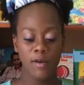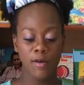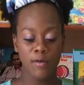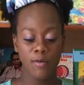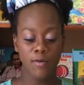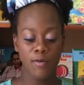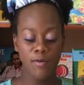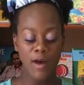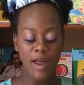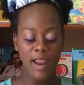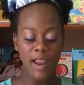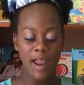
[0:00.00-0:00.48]

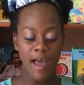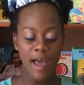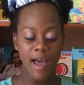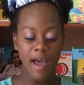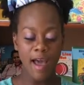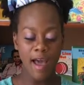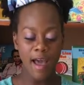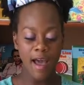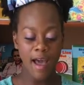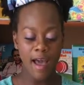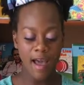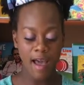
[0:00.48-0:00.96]

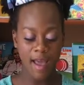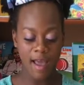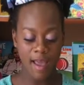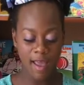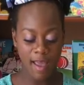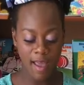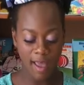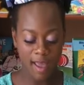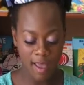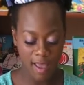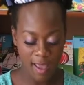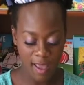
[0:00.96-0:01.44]
voila
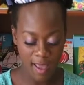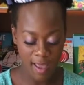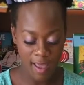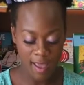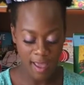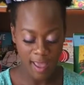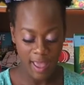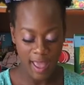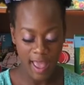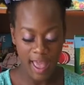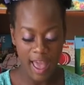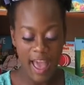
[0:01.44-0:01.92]

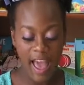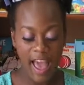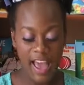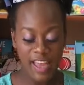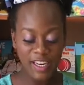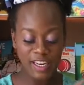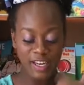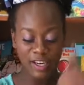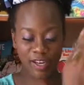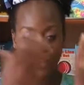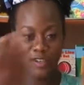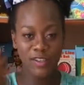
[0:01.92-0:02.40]

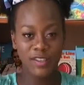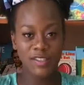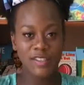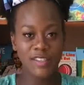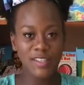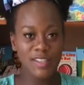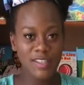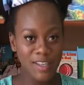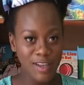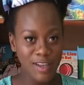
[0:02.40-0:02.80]
and you're good to